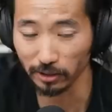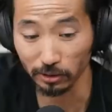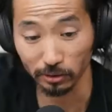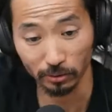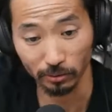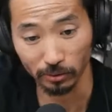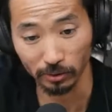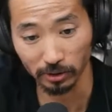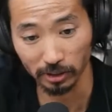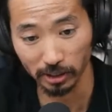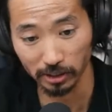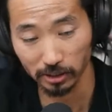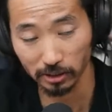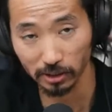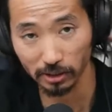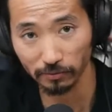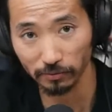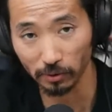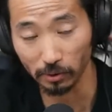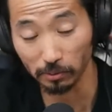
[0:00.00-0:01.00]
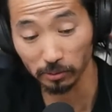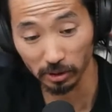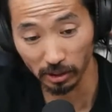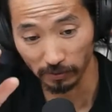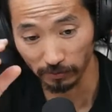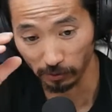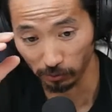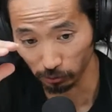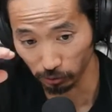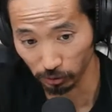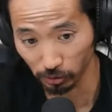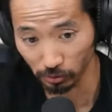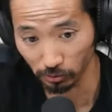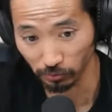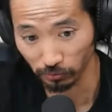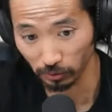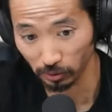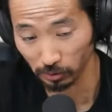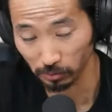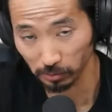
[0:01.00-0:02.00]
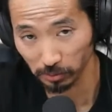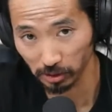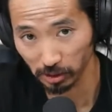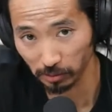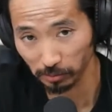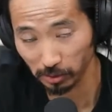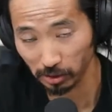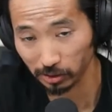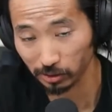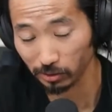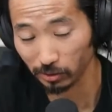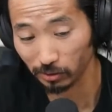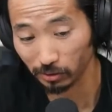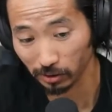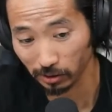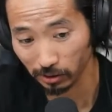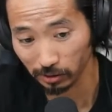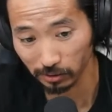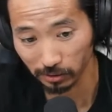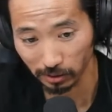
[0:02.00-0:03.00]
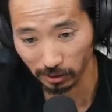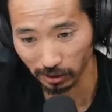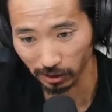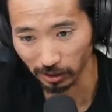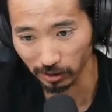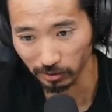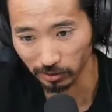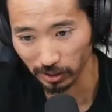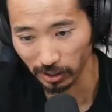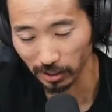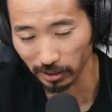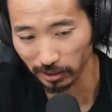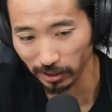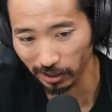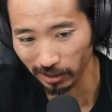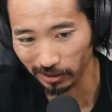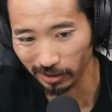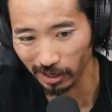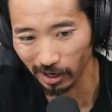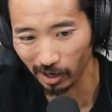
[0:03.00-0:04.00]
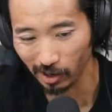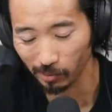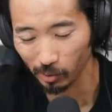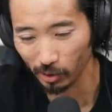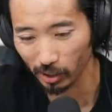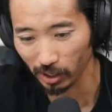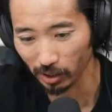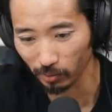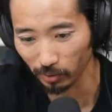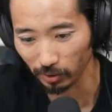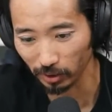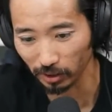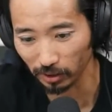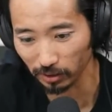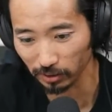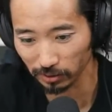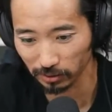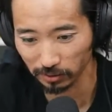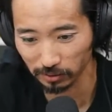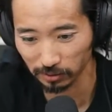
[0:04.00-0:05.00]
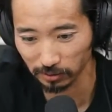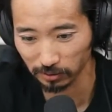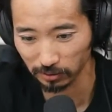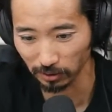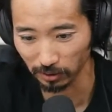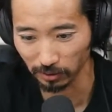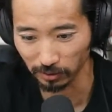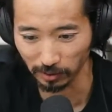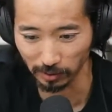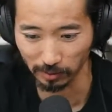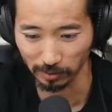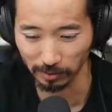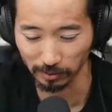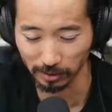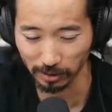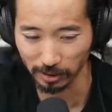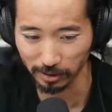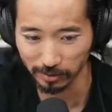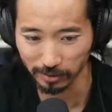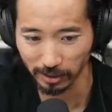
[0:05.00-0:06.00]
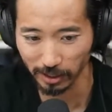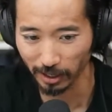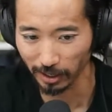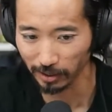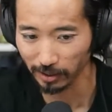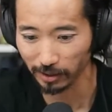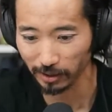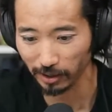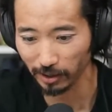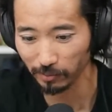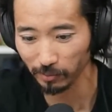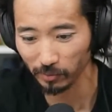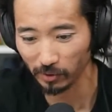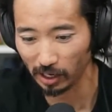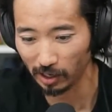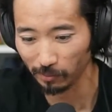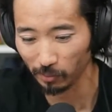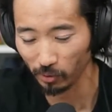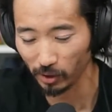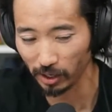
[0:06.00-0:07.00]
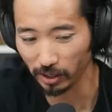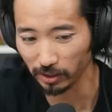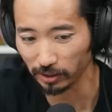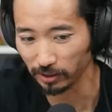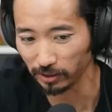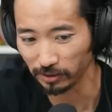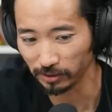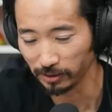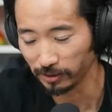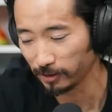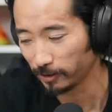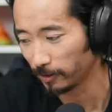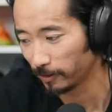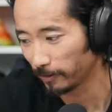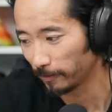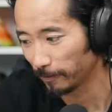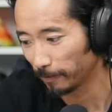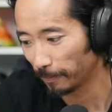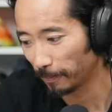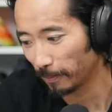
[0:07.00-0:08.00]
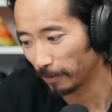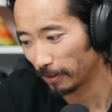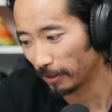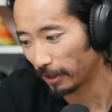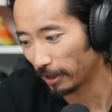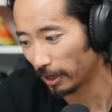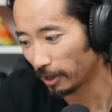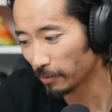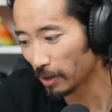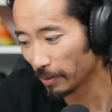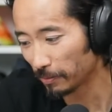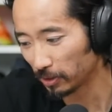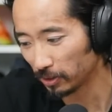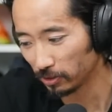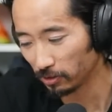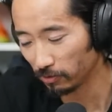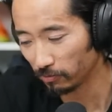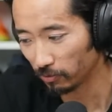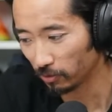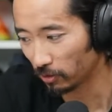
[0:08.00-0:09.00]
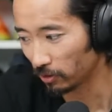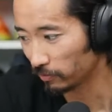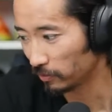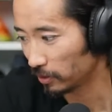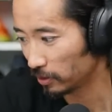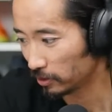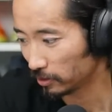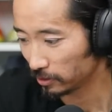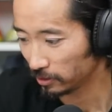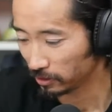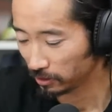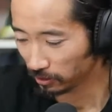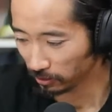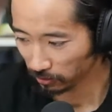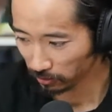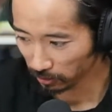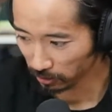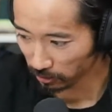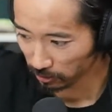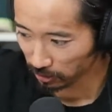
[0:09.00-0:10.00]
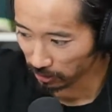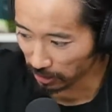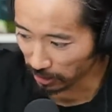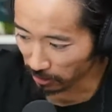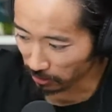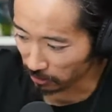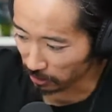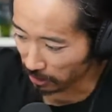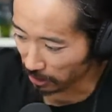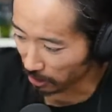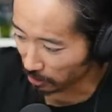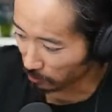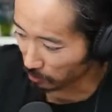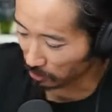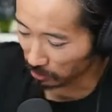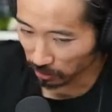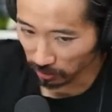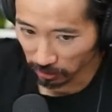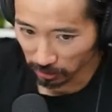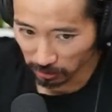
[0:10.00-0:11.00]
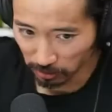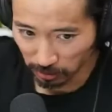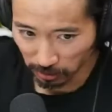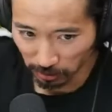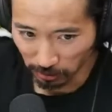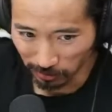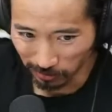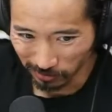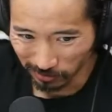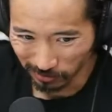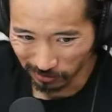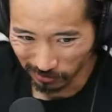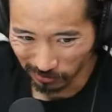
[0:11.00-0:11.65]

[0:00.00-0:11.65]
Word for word: hate dual density foams. Like if there was two foams in the midsole, I used to hate that. Now I'm okay with it. So uh, I, I, I'm I'm okay to. I'm happy to evolve. Oh look, there's gaiter attachments on this too.